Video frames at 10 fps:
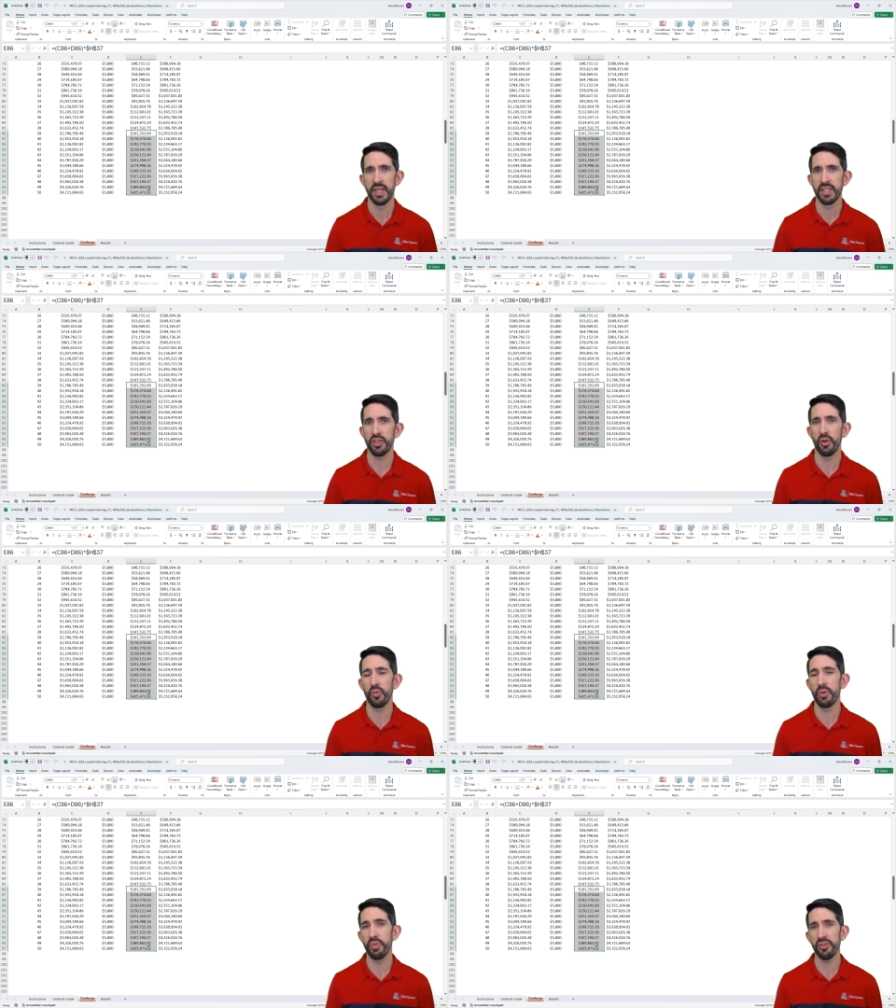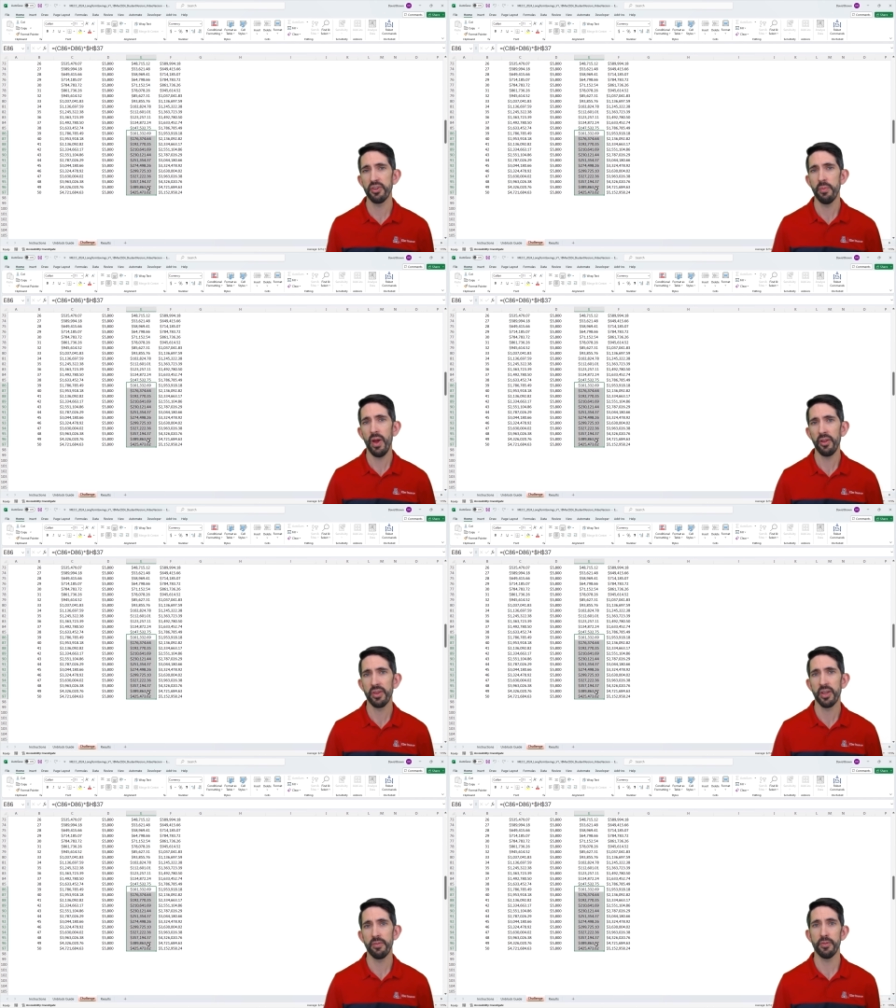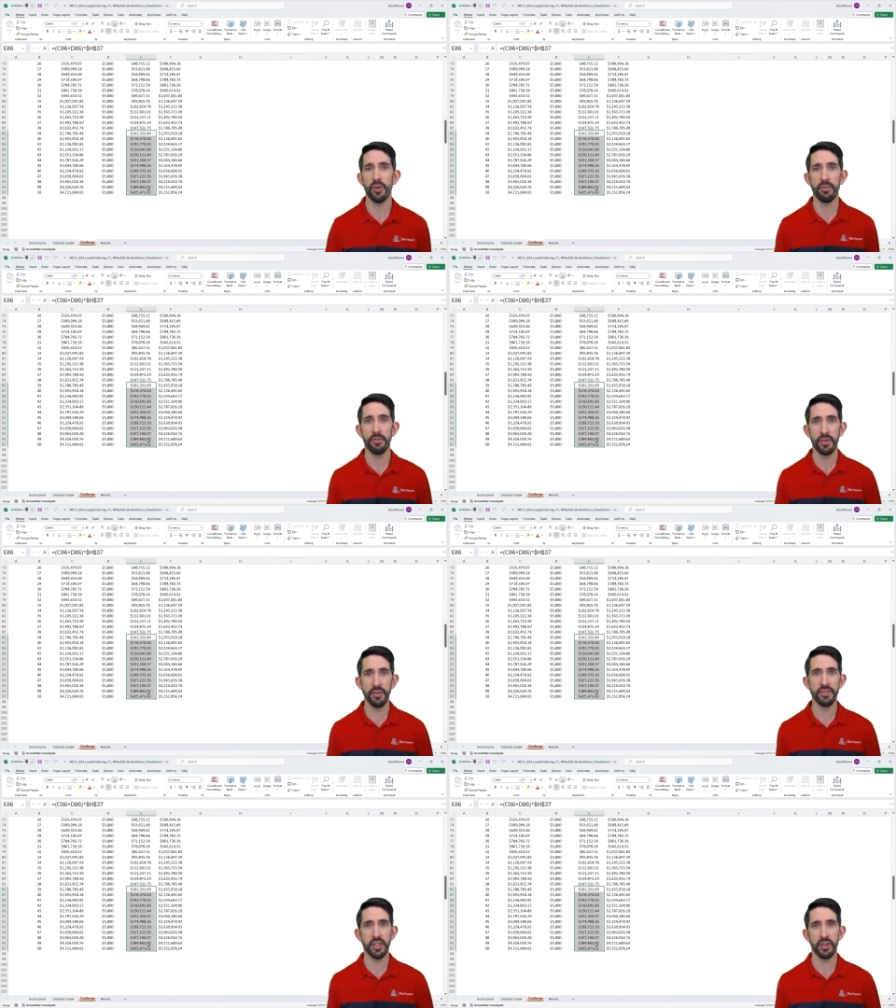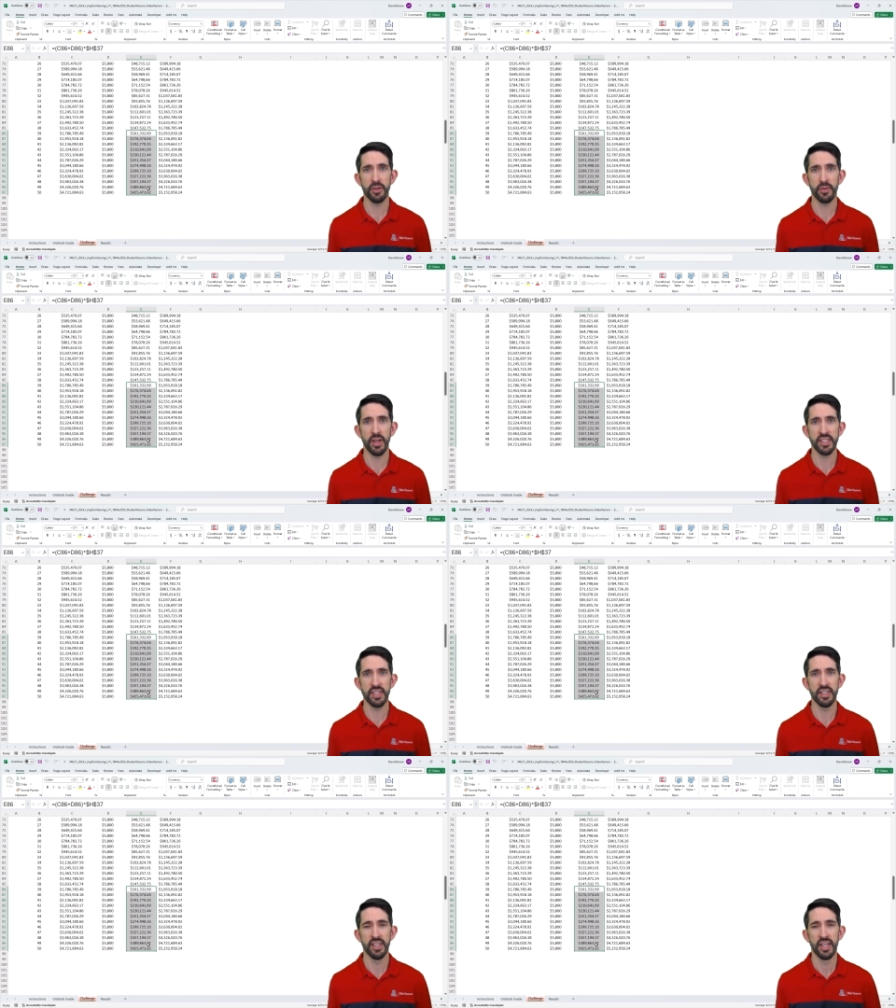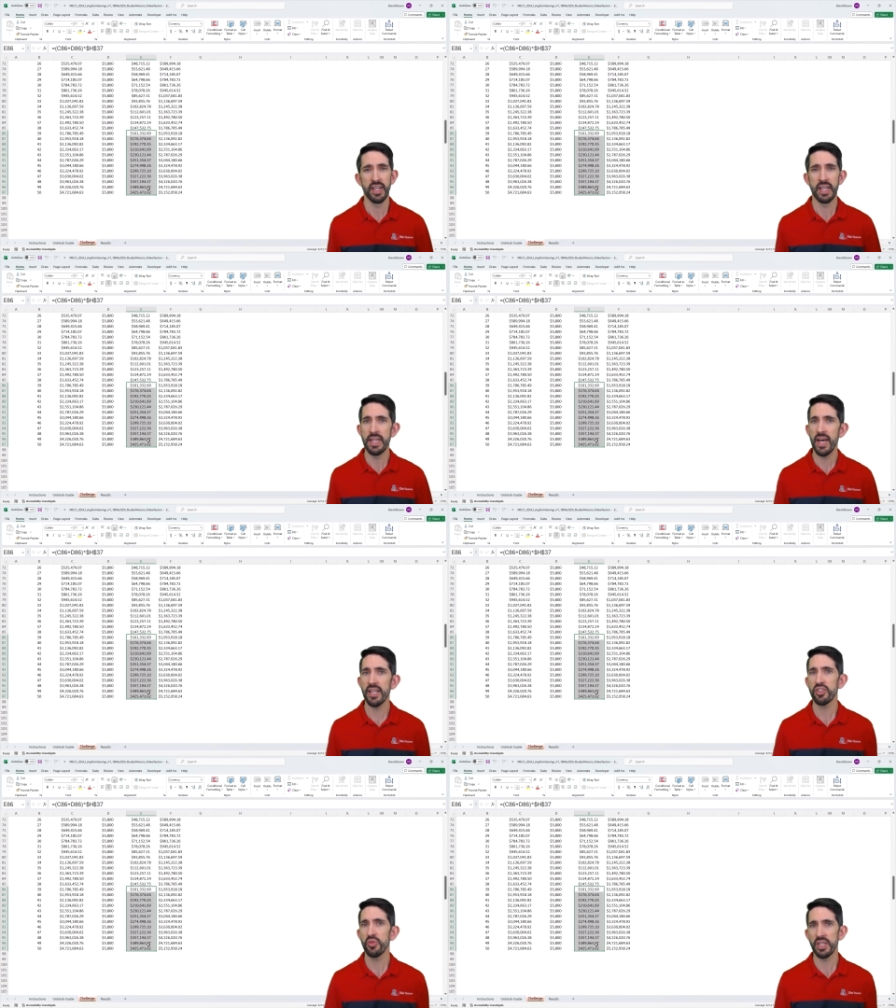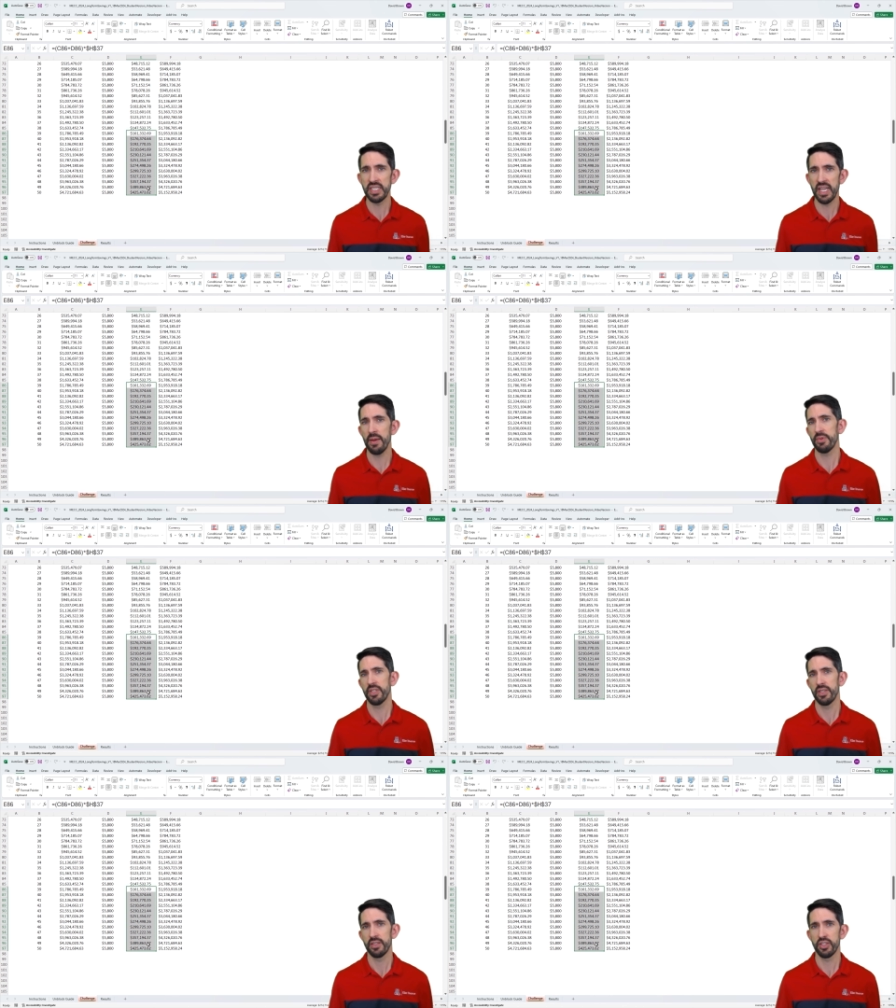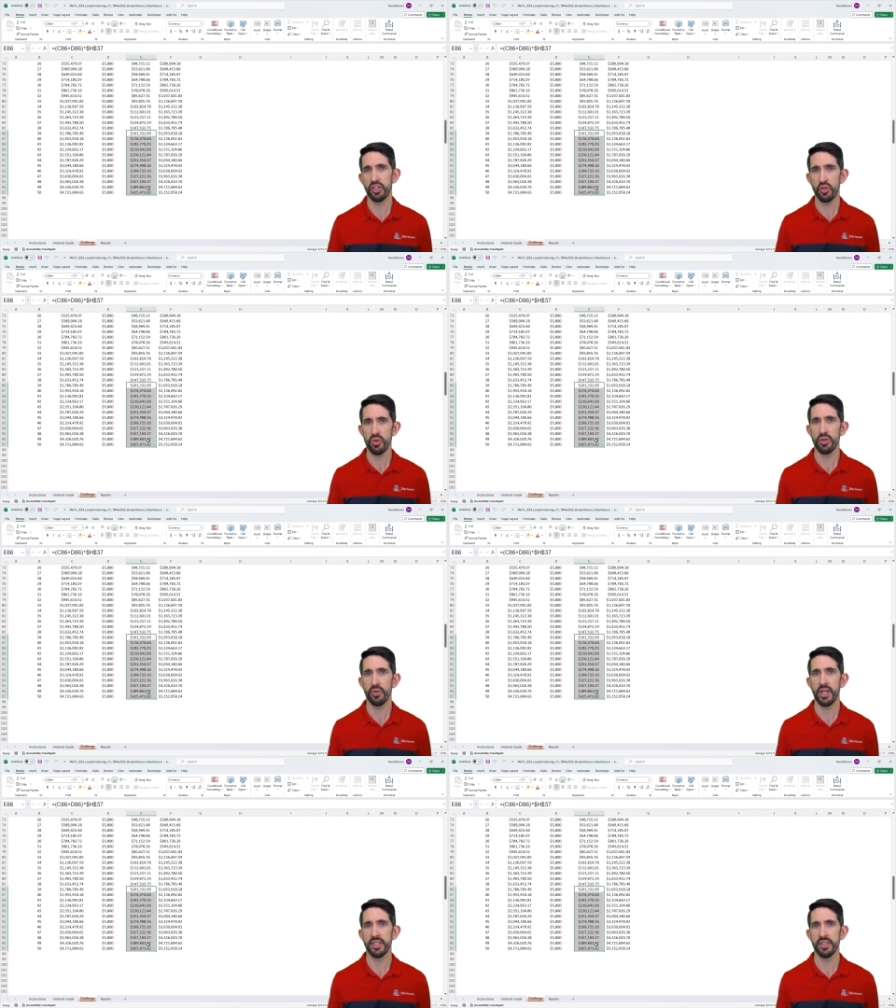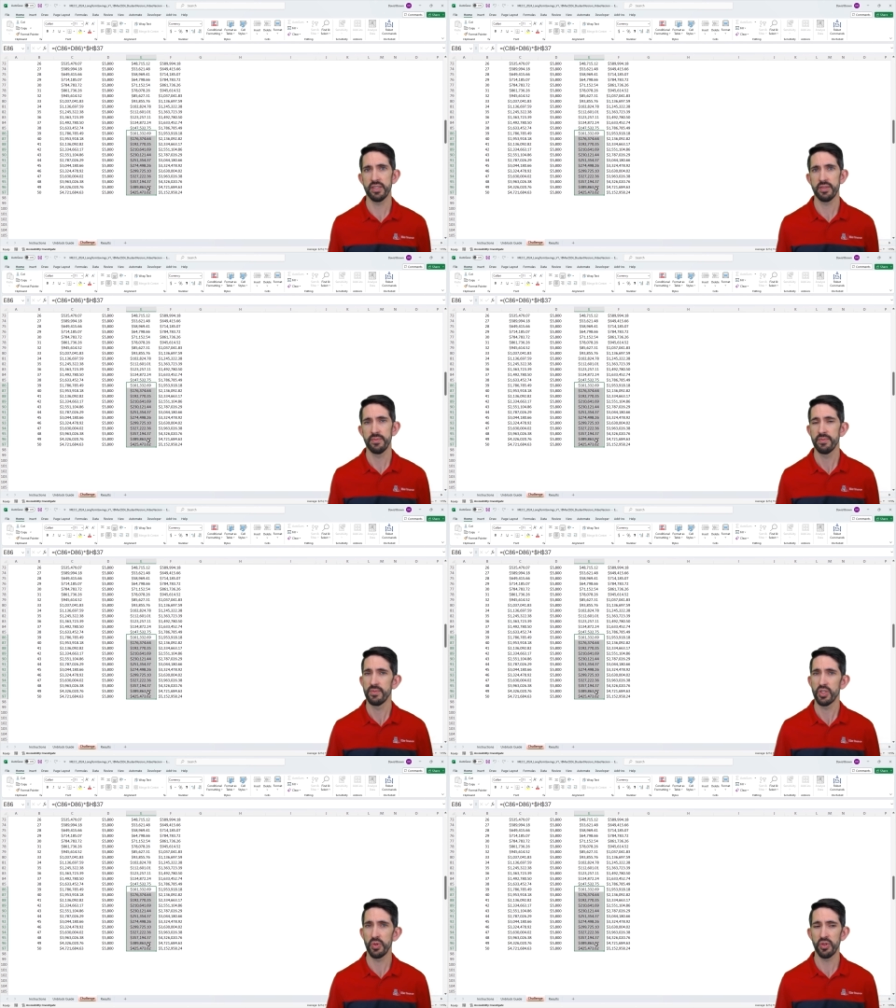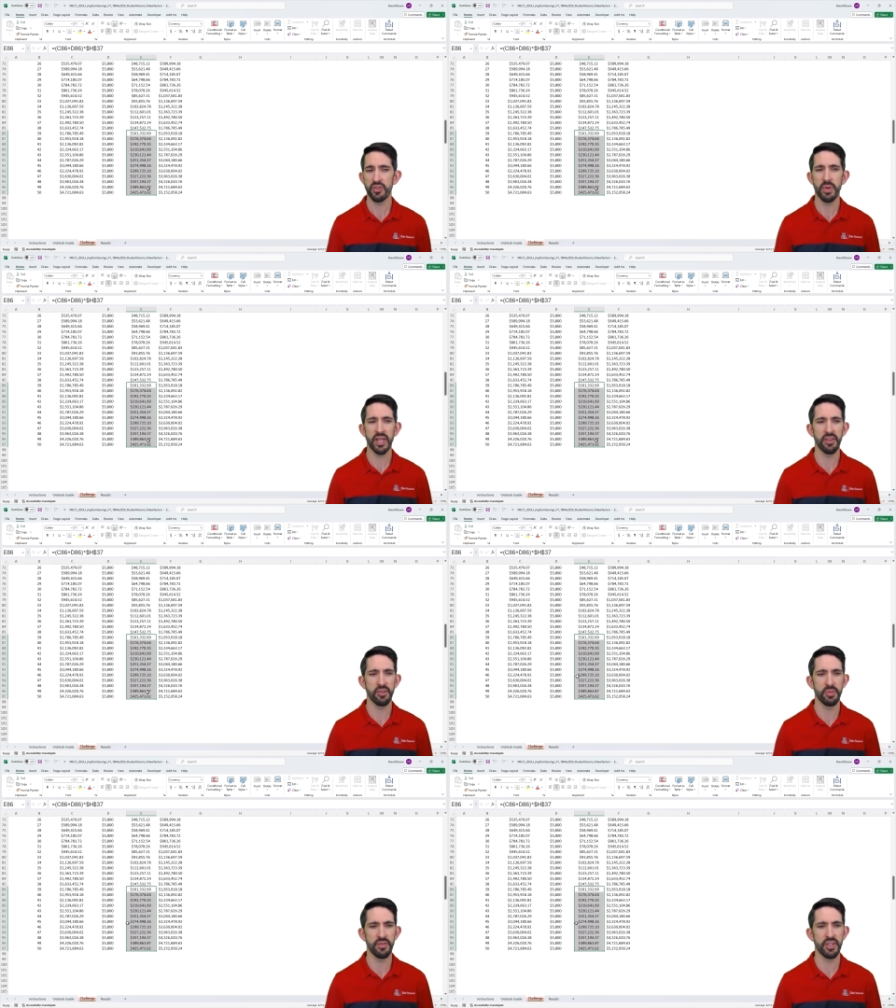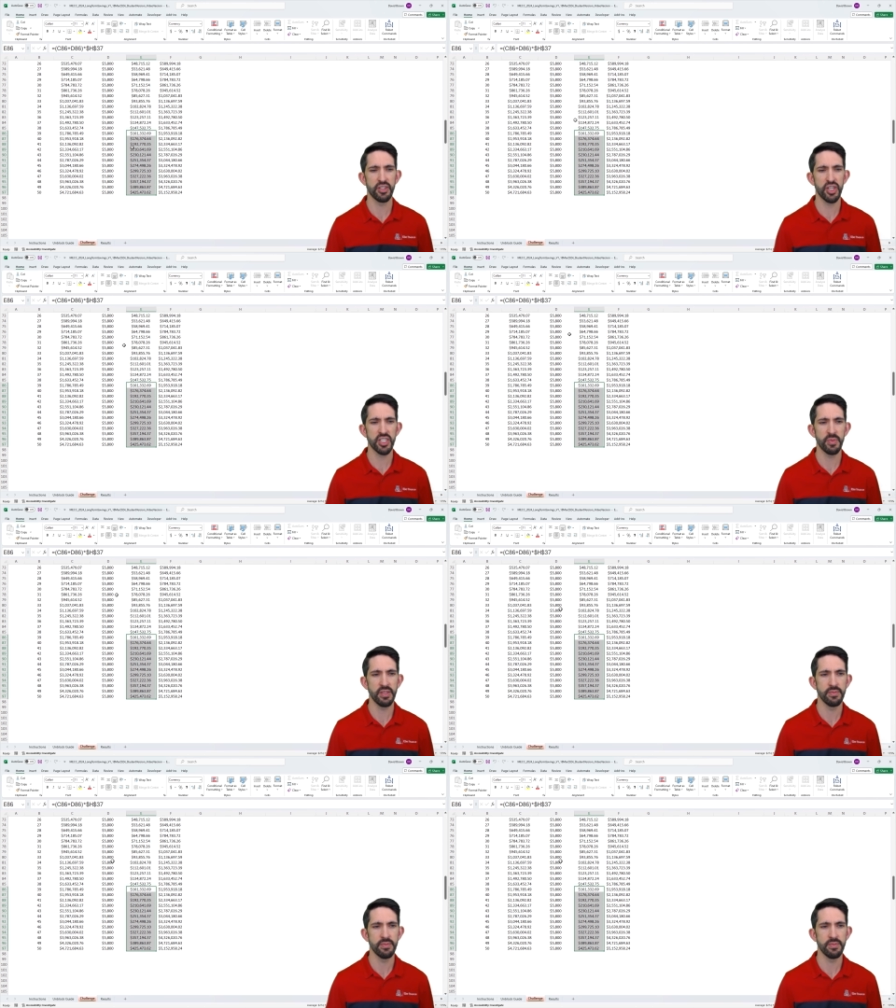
So we built our model here for a 50-year horizon, not to adapt to shorter horizons. So we do have to make a little bit of an adjustment.